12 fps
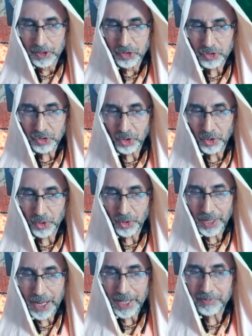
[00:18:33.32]
So
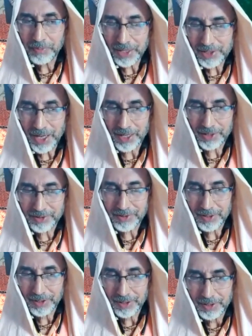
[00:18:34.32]
as much as
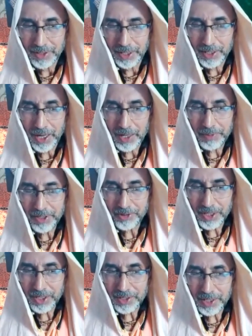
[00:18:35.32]
that heavy
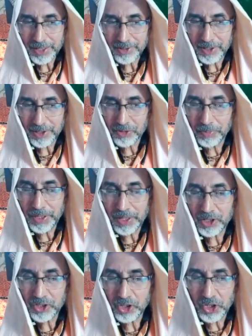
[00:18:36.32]
sickness is
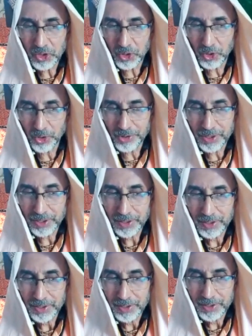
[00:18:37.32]
being cured,
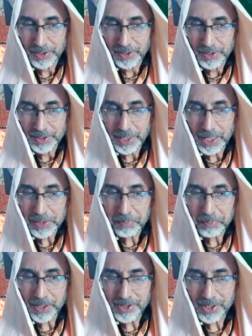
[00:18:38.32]
that
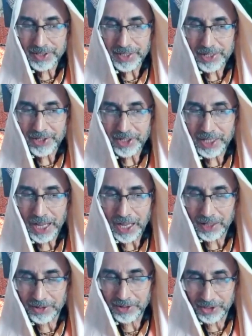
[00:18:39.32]
person getting
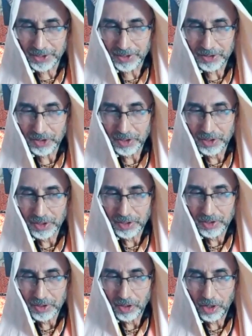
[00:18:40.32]
healthy,
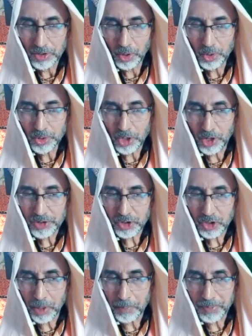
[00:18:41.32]
although not
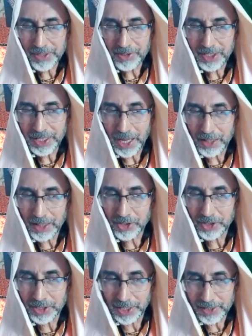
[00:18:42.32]
completely
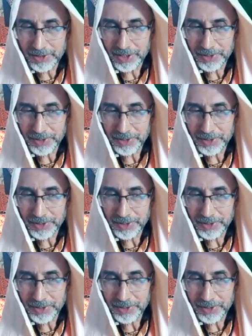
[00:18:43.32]
healthy yet,